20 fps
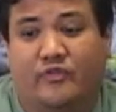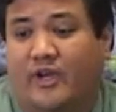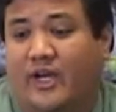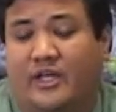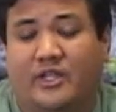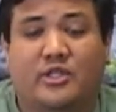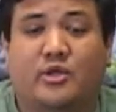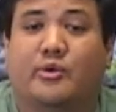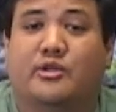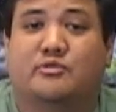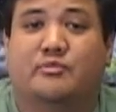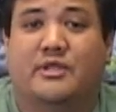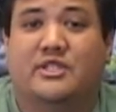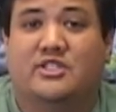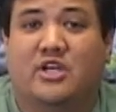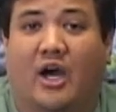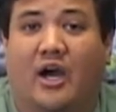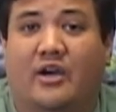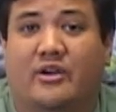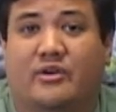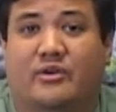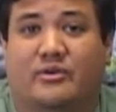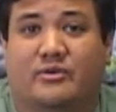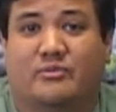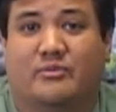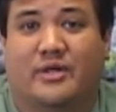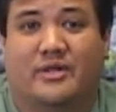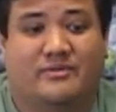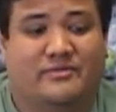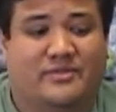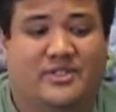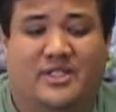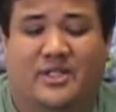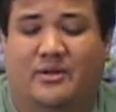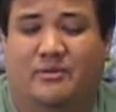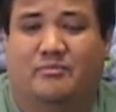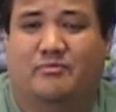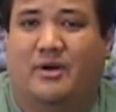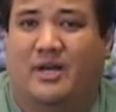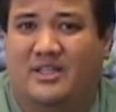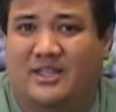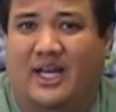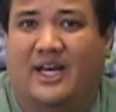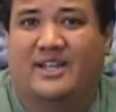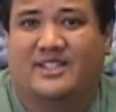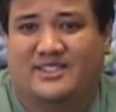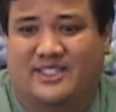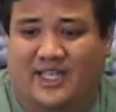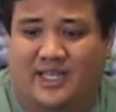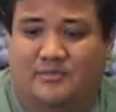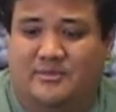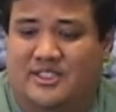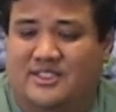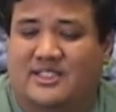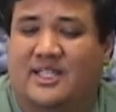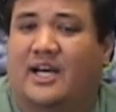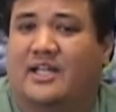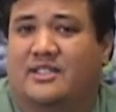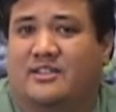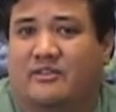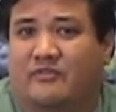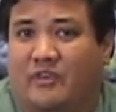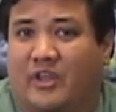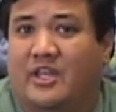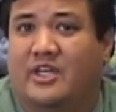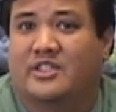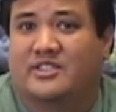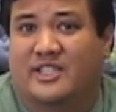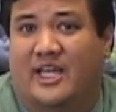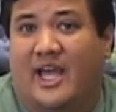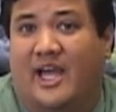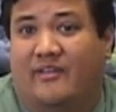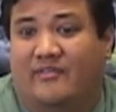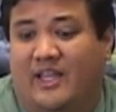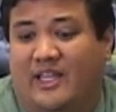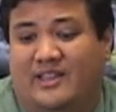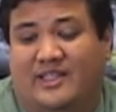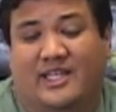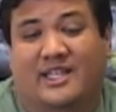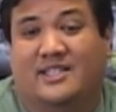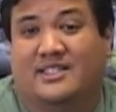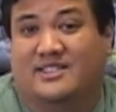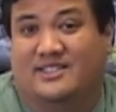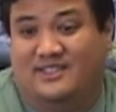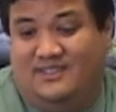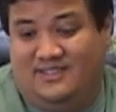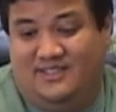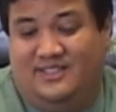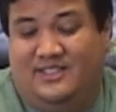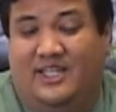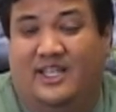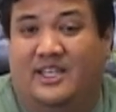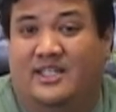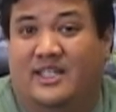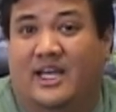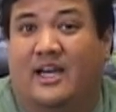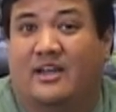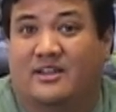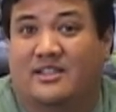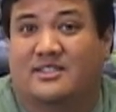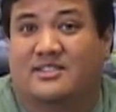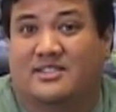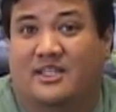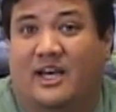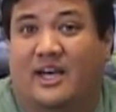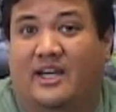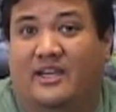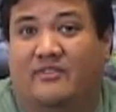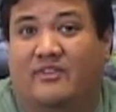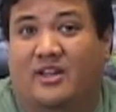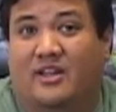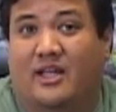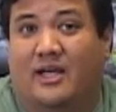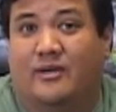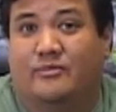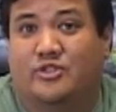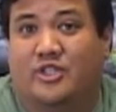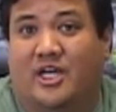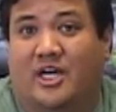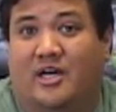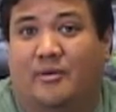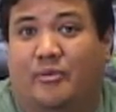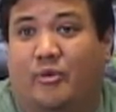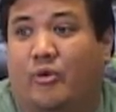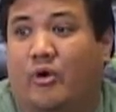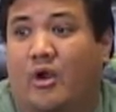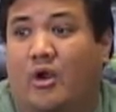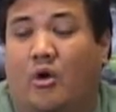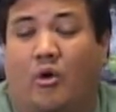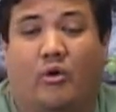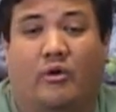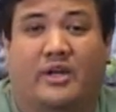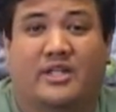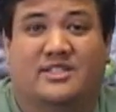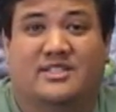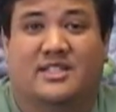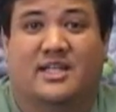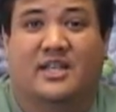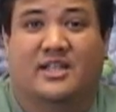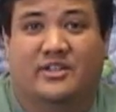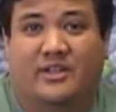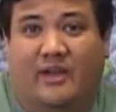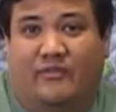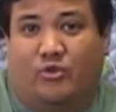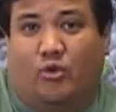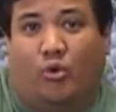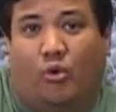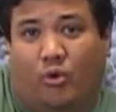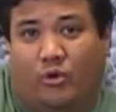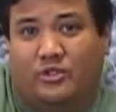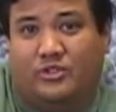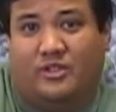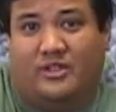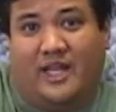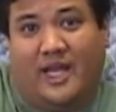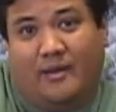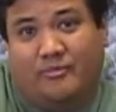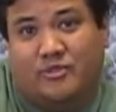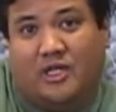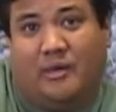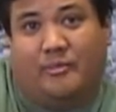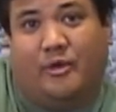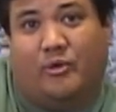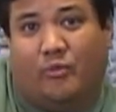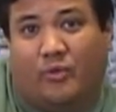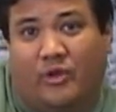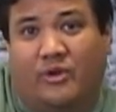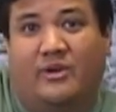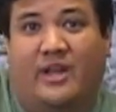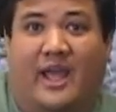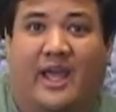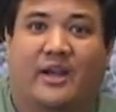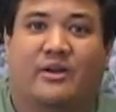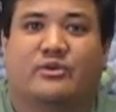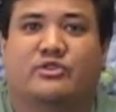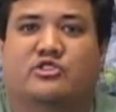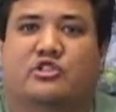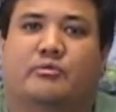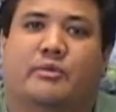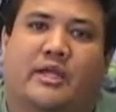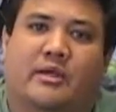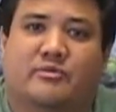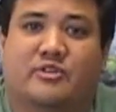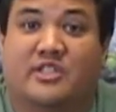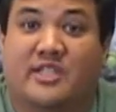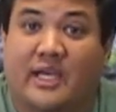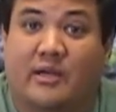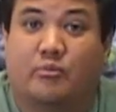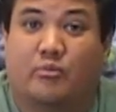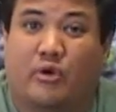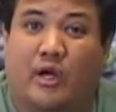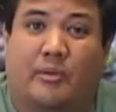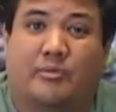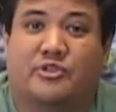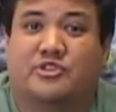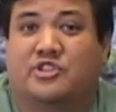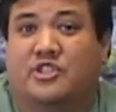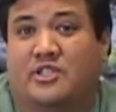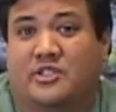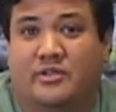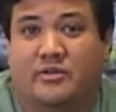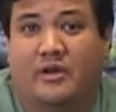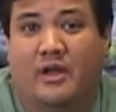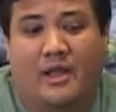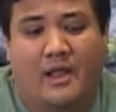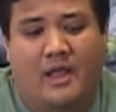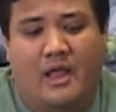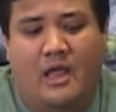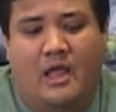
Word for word: you've got a U S B dongle, well, you know, a lot of times it's not convenient to have that thing sticking out of the side of the laptop, or, or it's you have to hold your laptop at weird angles to be able to get proper signal.